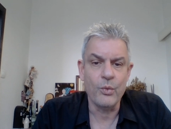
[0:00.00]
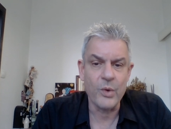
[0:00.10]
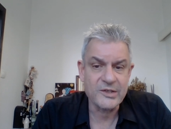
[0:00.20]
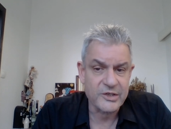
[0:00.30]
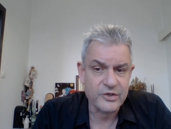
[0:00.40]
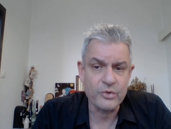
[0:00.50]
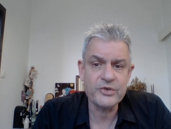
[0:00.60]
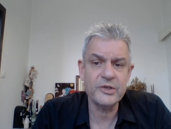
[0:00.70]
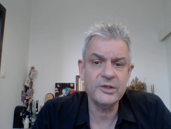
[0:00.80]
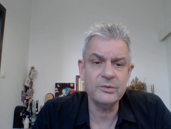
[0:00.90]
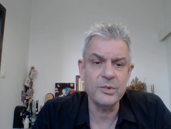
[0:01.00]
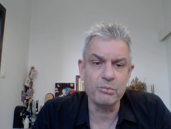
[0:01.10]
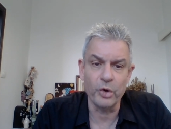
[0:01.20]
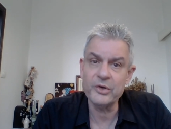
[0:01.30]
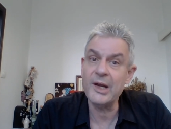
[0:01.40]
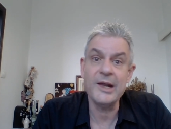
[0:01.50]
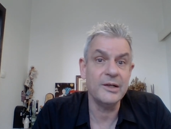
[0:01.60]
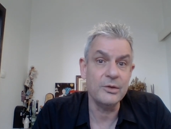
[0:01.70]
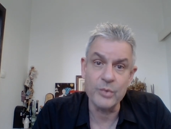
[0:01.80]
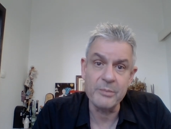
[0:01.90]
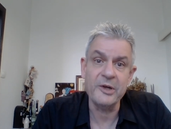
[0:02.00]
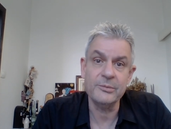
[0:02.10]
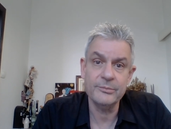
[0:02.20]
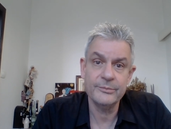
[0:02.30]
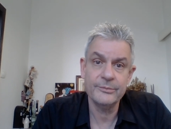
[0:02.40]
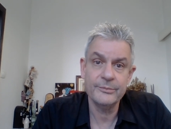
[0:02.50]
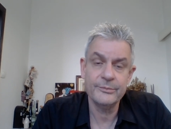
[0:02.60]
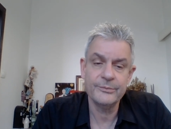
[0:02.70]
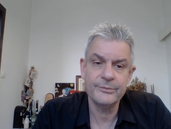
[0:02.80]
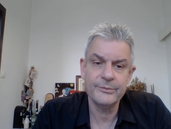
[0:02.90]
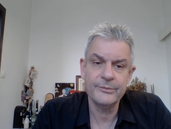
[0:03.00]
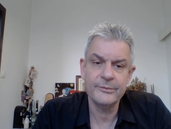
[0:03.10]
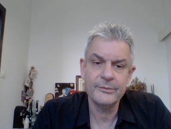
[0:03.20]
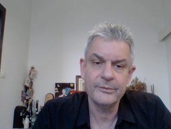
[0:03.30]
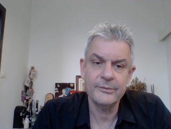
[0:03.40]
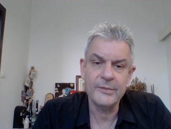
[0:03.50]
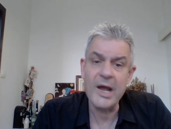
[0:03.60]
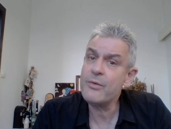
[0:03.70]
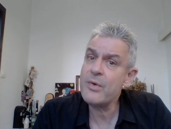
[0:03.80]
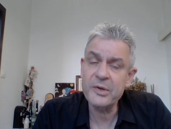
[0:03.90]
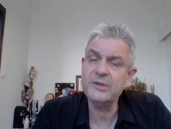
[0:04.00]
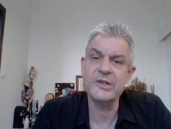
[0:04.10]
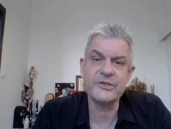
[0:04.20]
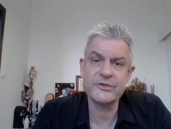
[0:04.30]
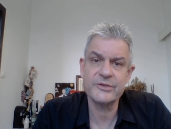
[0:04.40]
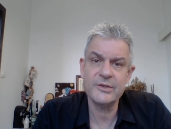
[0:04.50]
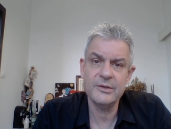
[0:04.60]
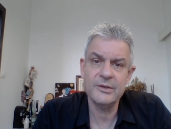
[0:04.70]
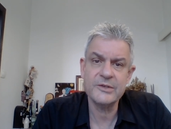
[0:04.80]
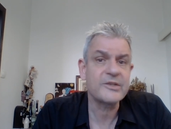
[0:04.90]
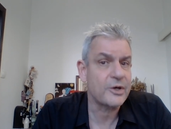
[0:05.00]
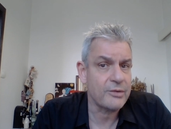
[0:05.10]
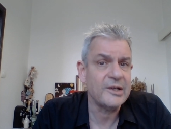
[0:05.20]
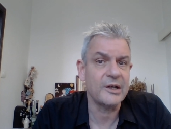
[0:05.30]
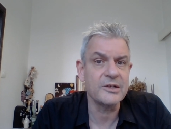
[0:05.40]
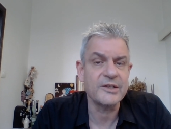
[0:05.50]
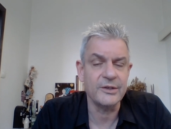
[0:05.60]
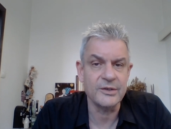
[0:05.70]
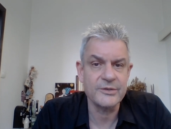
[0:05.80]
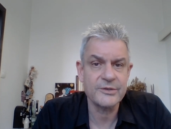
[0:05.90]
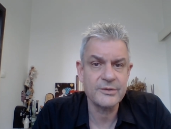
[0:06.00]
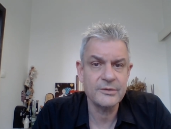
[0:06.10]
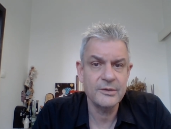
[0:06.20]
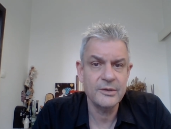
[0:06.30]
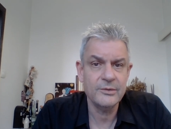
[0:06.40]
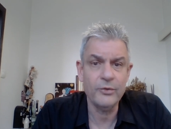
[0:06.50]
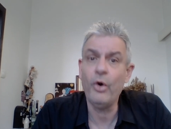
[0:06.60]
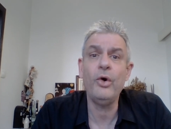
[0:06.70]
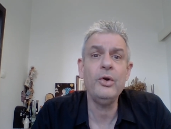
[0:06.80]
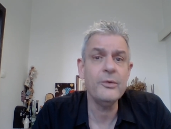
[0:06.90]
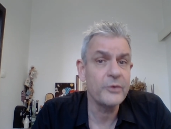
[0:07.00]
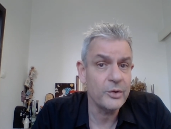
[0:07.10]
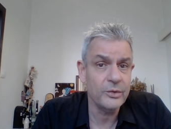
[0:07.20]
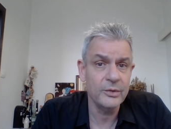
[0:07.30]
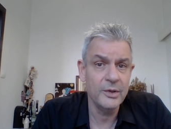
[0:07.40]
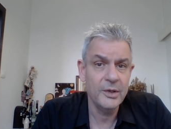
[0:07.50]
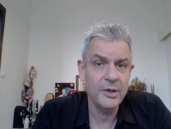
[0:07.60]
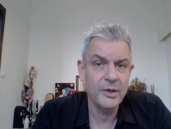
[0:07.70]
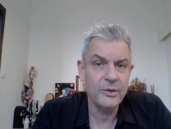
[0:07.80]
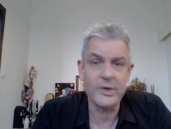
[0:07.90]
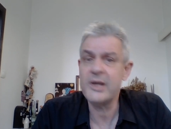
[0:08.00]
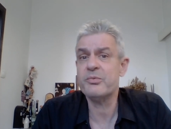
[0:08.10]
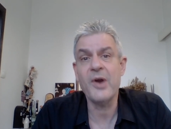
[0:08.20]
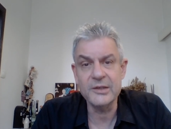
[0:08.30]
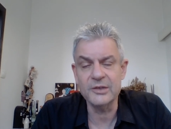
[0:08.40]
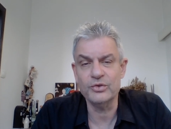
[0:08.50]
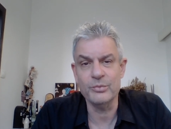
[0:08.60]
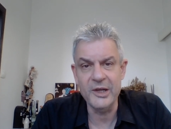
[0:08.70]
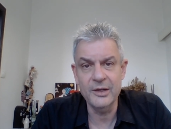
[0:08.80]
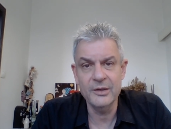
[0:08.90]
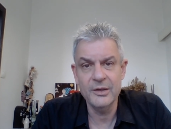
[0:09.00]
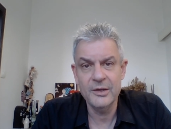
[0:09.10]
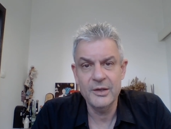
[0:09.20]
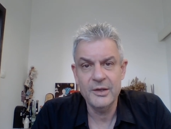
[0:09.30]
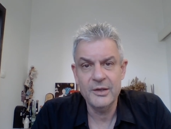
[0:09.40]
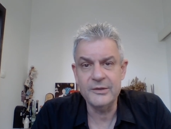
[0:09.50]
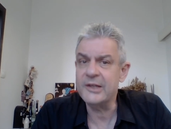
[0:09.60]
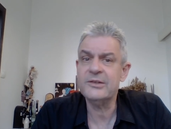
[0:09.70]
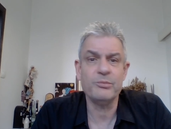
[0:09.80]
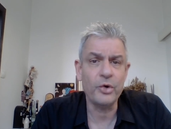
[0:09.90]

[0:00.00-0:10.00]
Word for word: was associated with borderline in women. I repeat this, it's a critical sentence. For all of you who keep writing to me that